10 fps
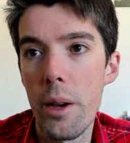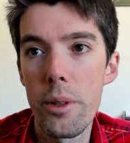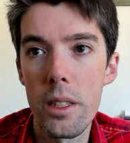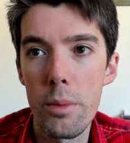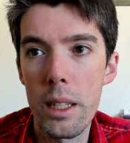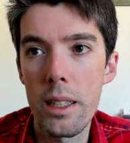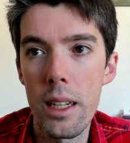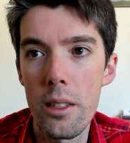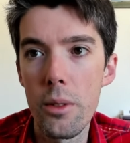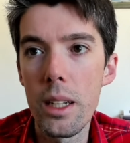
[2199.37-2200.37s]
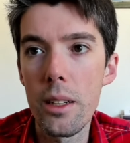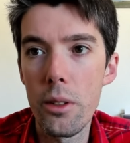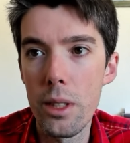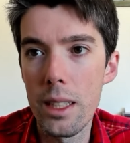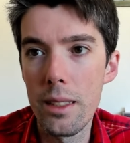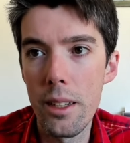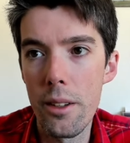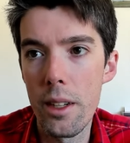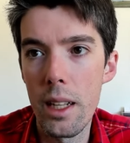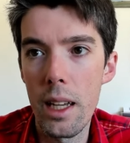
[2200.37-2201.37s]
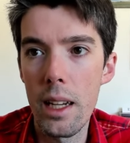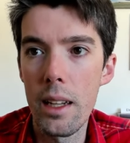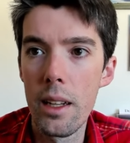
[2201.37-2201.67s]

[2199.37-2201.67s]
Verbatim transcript: I would expect that to increase later today.